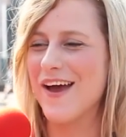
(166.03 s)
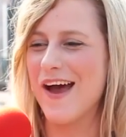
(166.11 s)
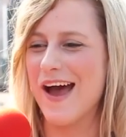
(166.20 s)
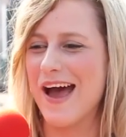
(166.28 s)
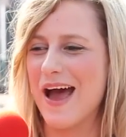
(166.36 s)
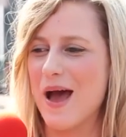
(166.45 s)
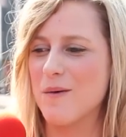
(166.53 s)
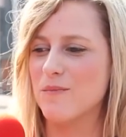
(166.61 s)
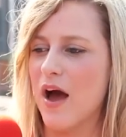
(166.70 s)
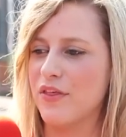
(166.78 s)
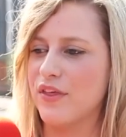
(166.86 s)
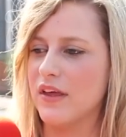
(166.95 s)
Um,
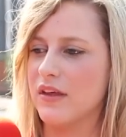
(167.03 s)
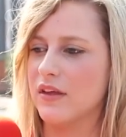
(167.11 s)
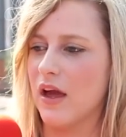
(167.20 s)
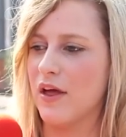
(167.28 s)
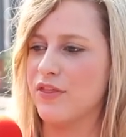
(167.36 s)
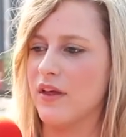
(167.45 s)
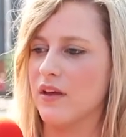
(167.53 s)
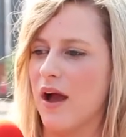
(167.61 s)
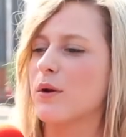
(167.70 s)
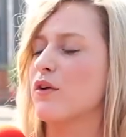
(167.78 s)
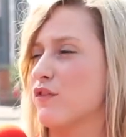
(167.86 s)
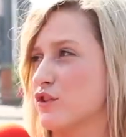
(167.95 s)
I think I think I'm
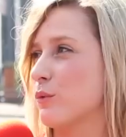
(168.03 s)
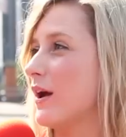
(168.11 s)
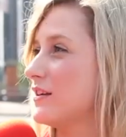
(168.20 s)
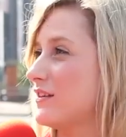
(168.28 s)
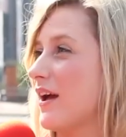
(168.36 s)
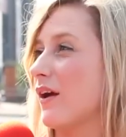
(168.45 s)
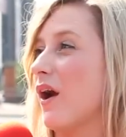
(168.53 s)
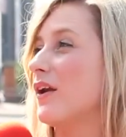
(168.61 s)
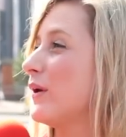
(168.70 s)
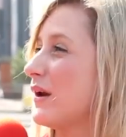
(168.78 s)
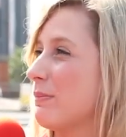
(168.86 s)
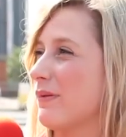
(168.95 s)
gonna go for Schweinsteiger. I
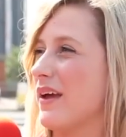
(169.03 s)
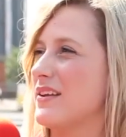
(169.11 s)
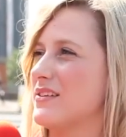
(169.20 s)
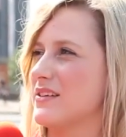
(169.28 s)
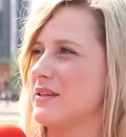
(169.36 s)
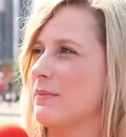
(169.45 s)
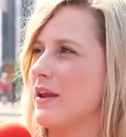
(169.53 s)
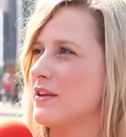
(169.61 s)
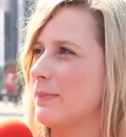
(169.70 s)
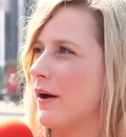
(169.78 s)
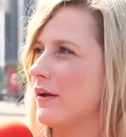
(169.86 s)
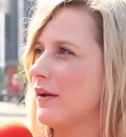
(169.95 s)
know he only played sixty minutes,
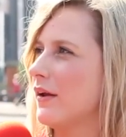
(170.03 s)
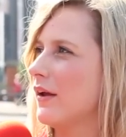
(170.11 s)
but